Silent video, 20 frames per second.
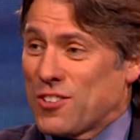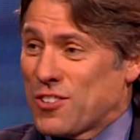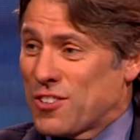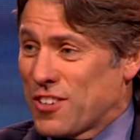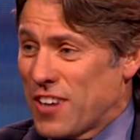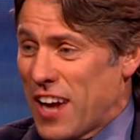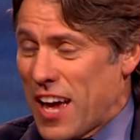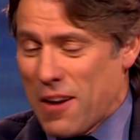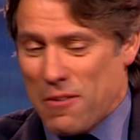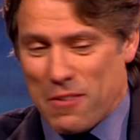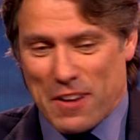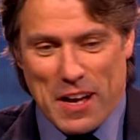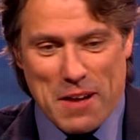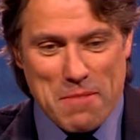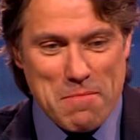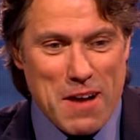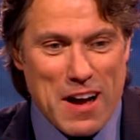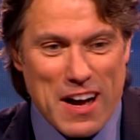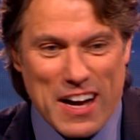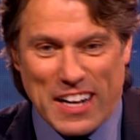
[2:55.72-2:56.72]
is great. We'll
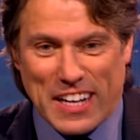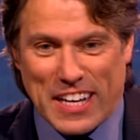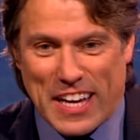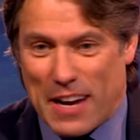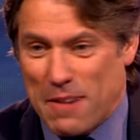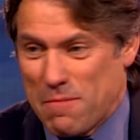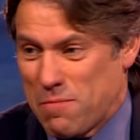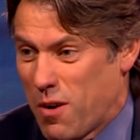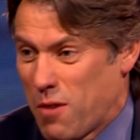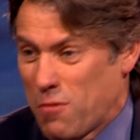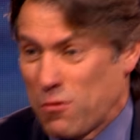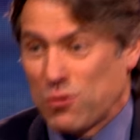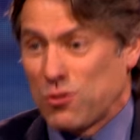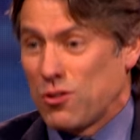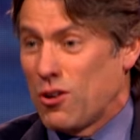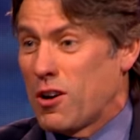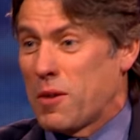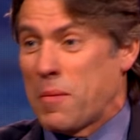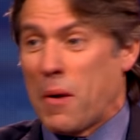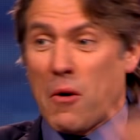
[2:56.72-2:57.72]
get Matt and Kemp on. We'll
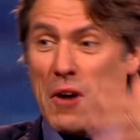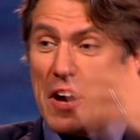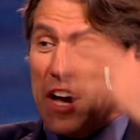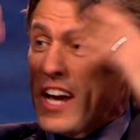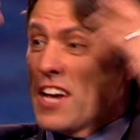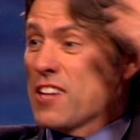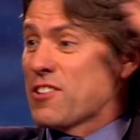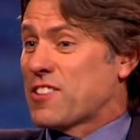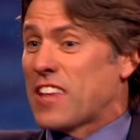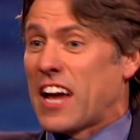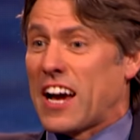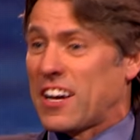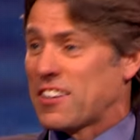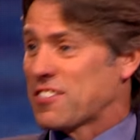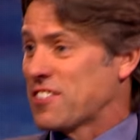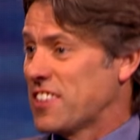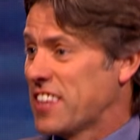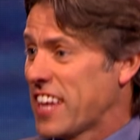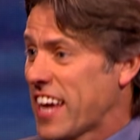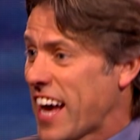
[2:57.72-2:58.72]
talk about hairstyles in the